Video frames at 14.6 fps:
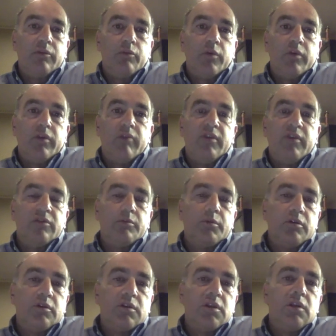with the visa
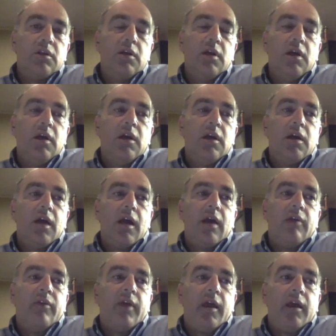bulletin,
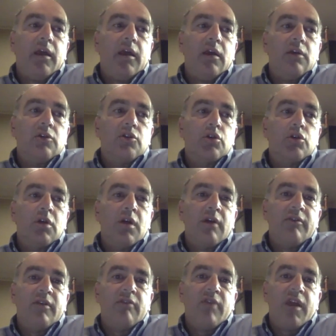and they should have
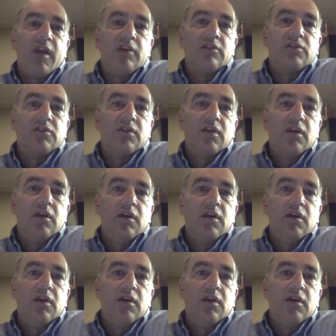advanced